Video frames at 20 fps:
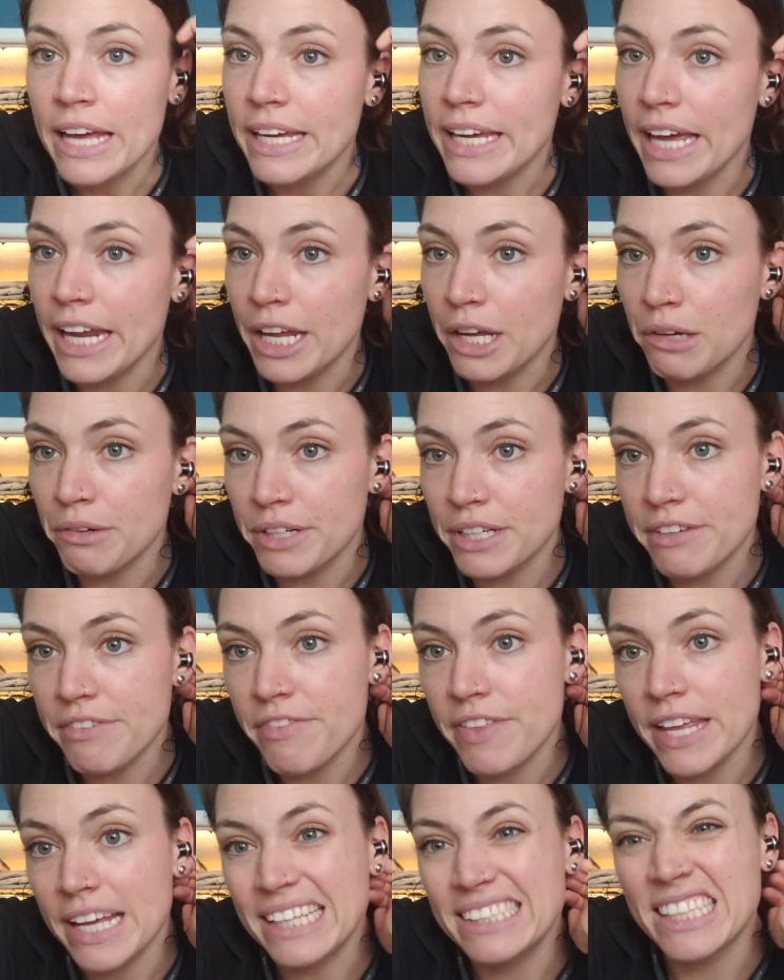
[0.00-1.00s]
getting rid of
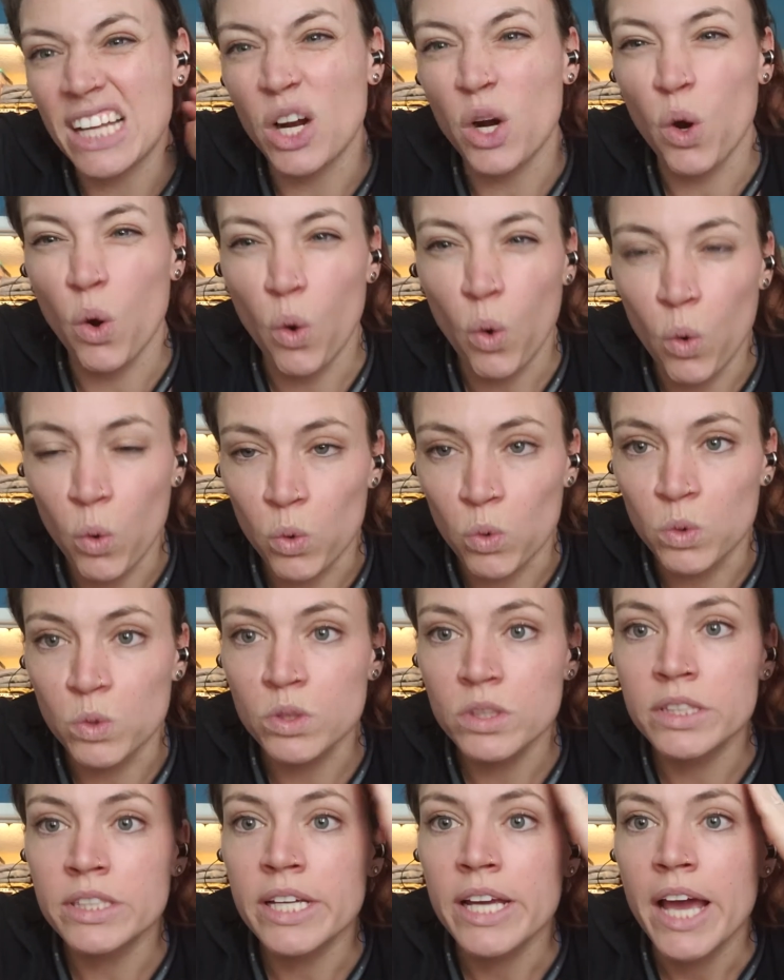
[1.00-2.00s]
things that are
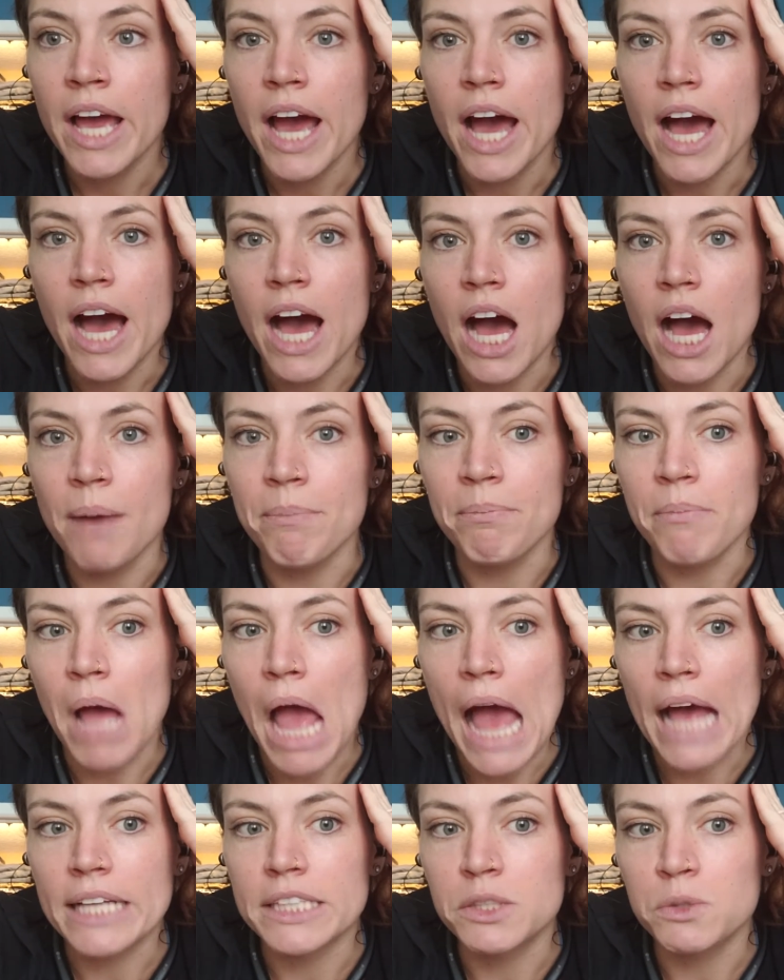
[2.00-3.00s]
old,
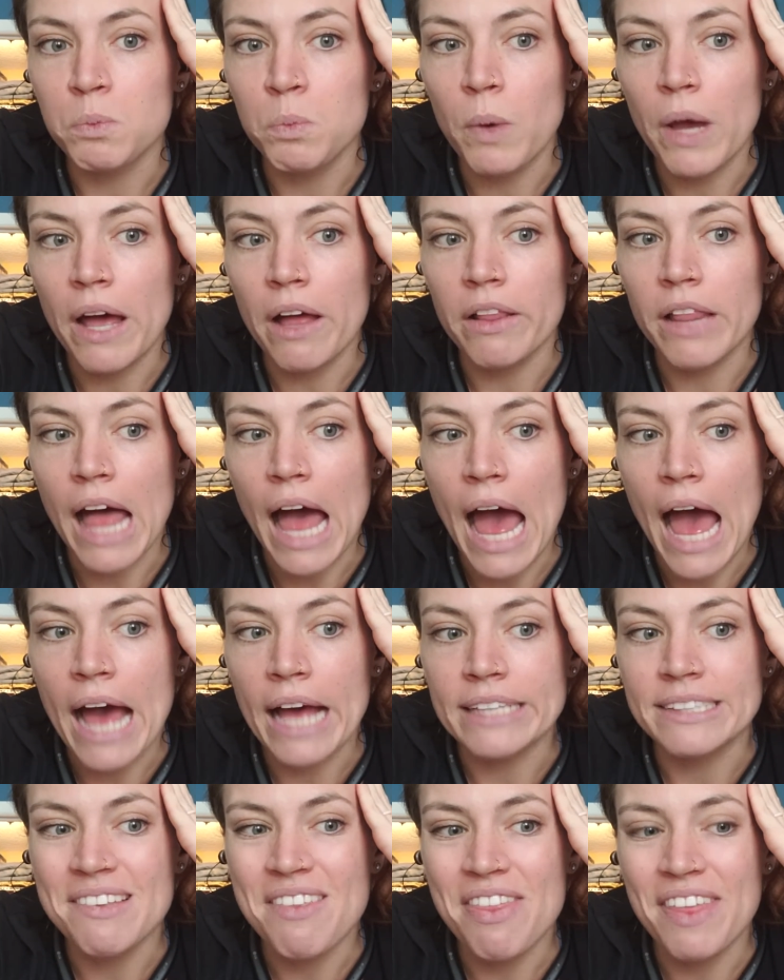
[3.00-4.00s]
as well
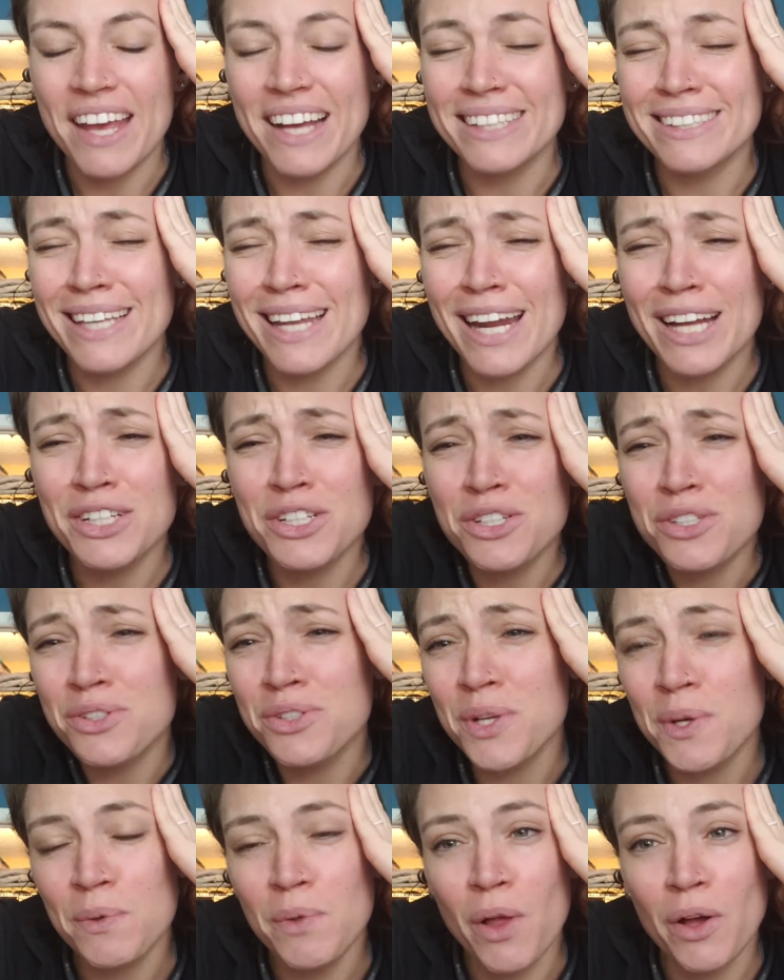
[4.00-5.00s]
as things that I just
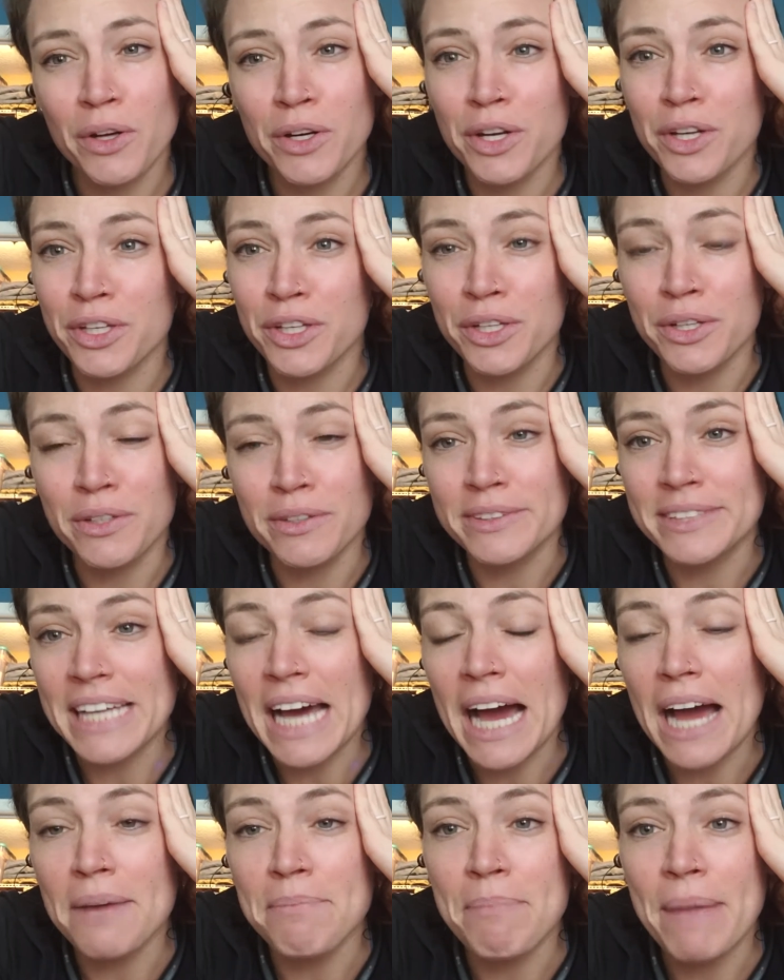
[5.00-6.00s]
no longer use.
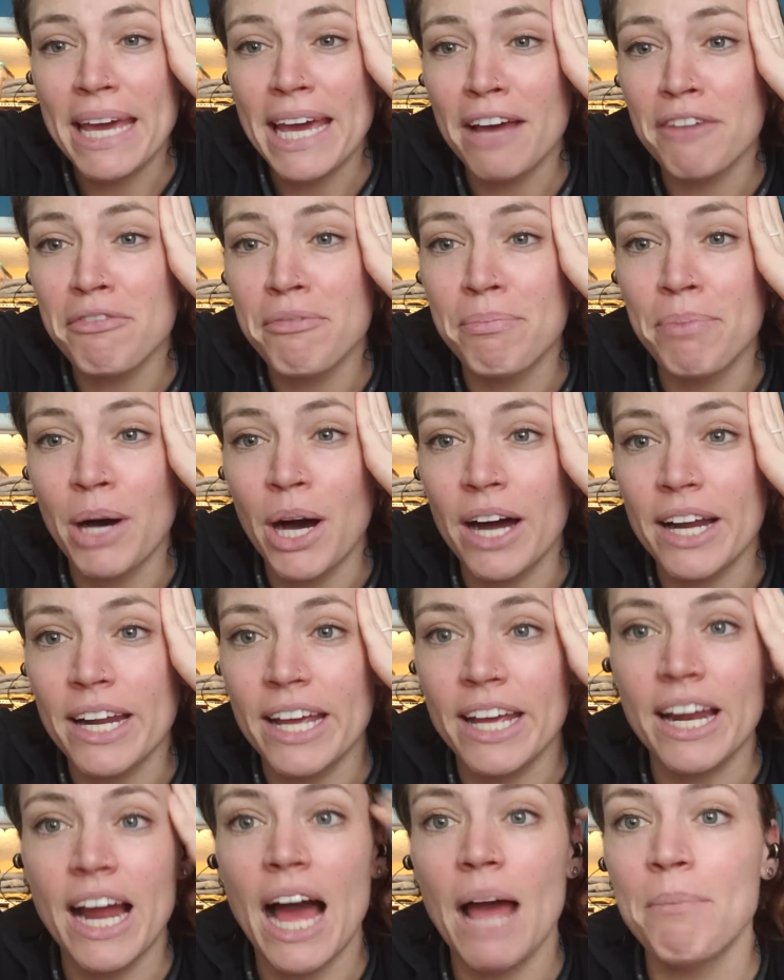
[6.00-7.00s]
I may have bought
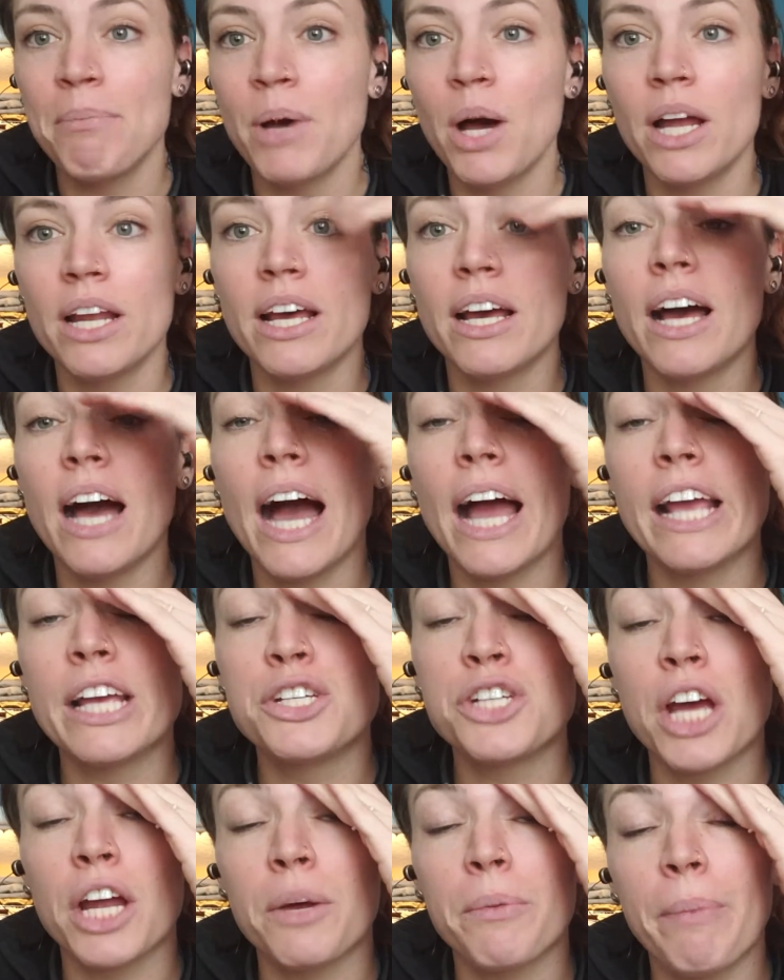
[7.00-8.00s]
it. I bought an
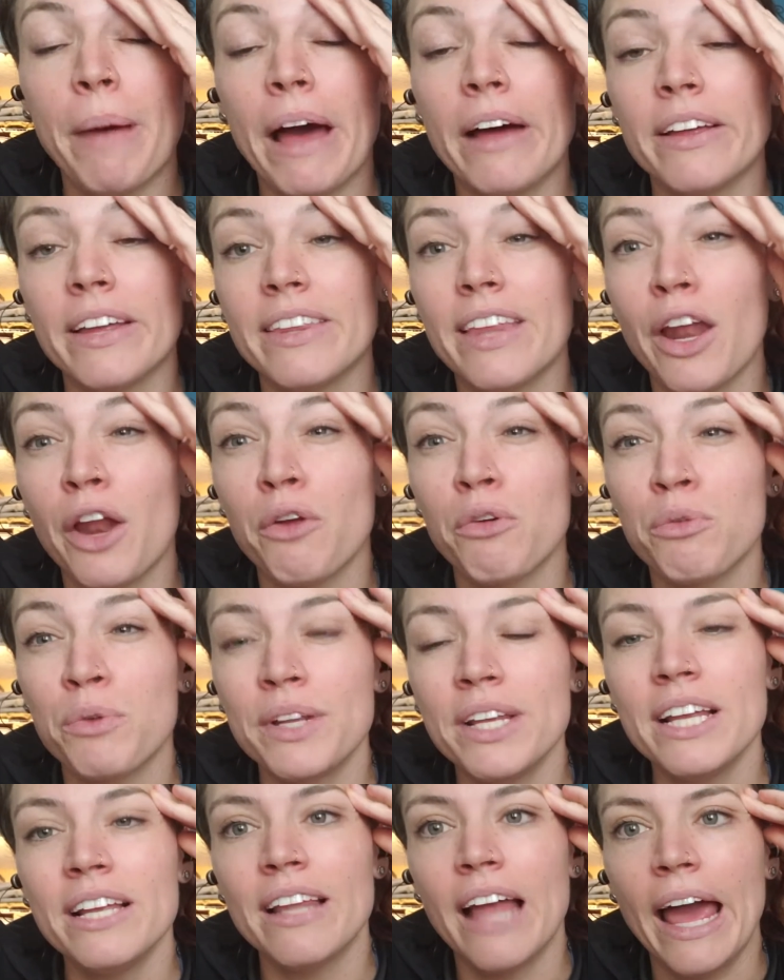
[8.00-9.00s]
eyeshadow palette that I
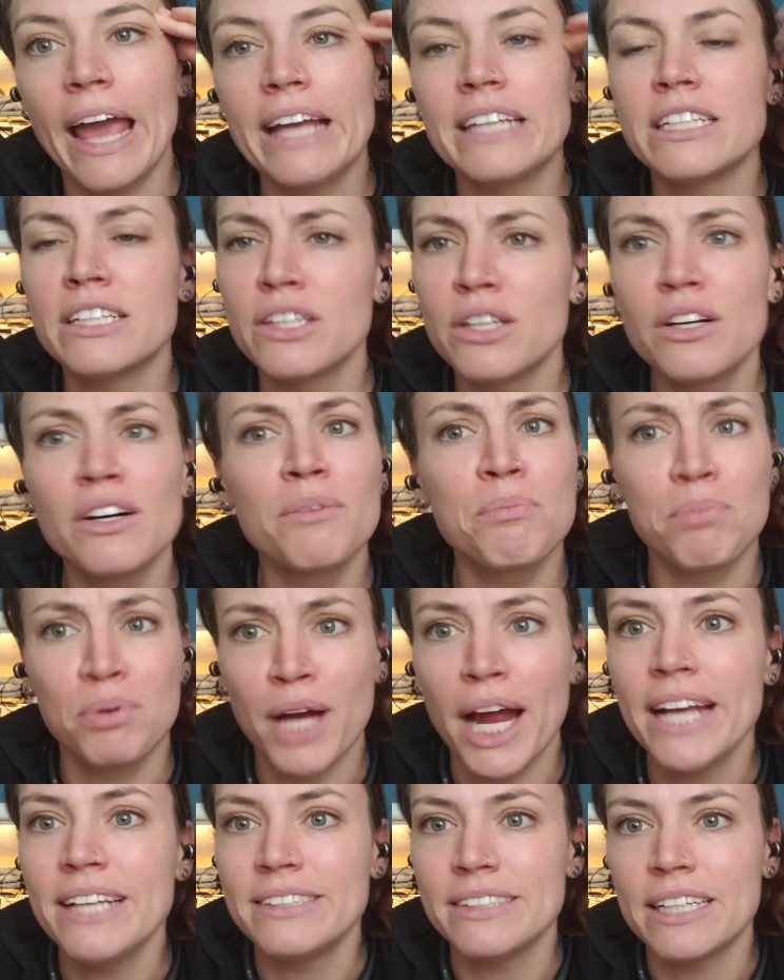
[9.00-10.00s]
really liked, and they're
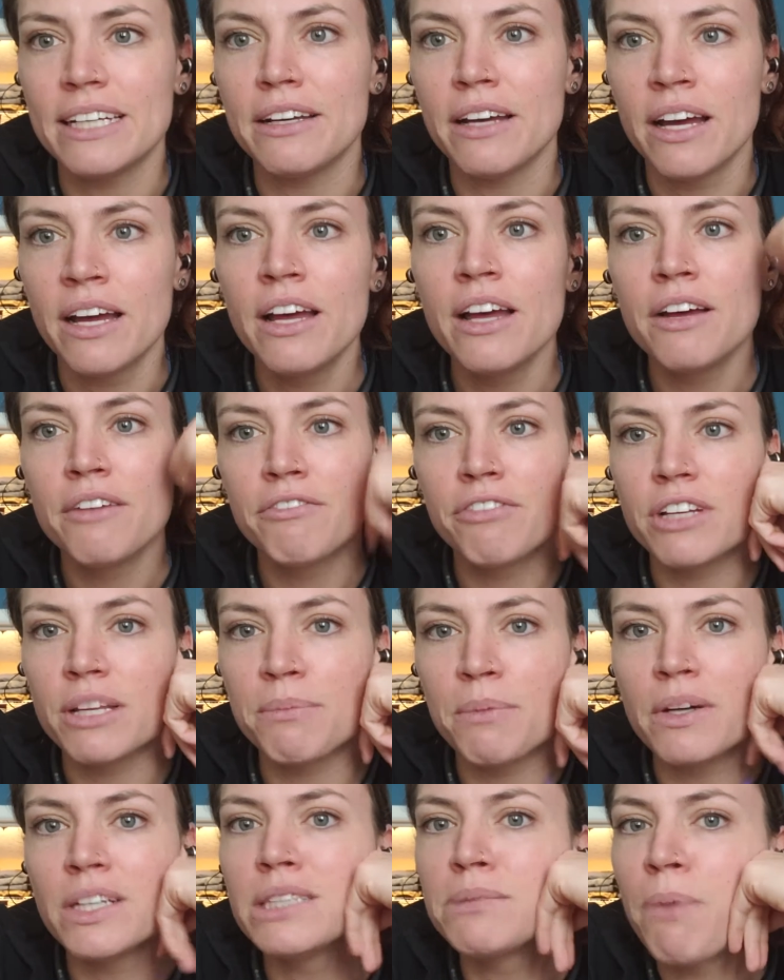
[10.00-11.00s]
pricey for the
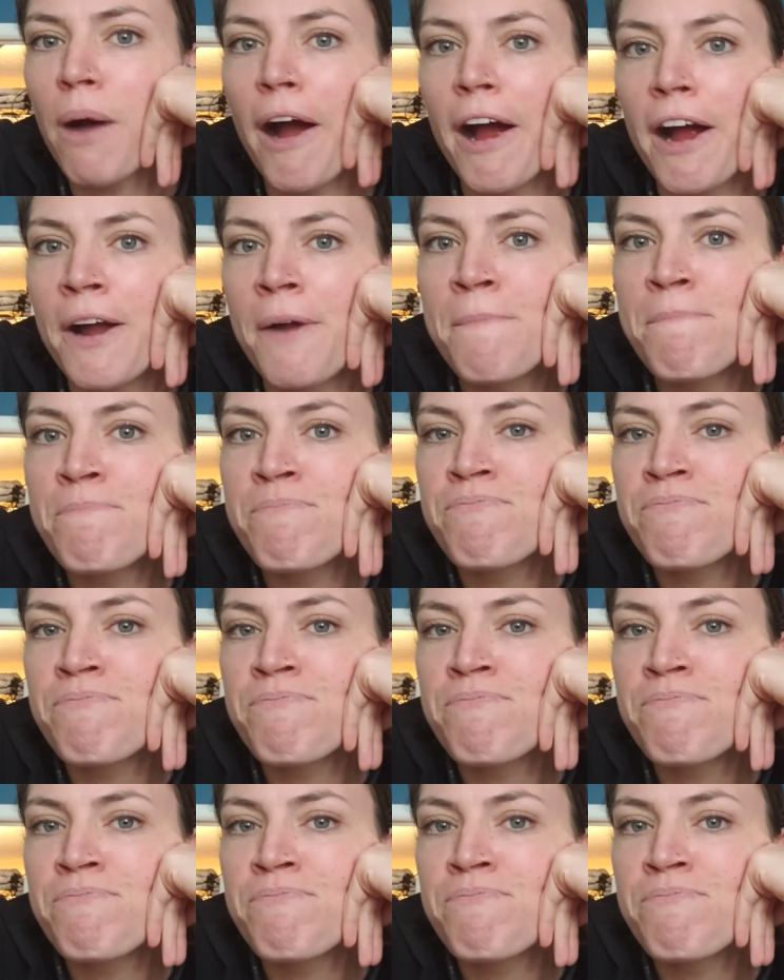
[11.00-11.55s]
most part.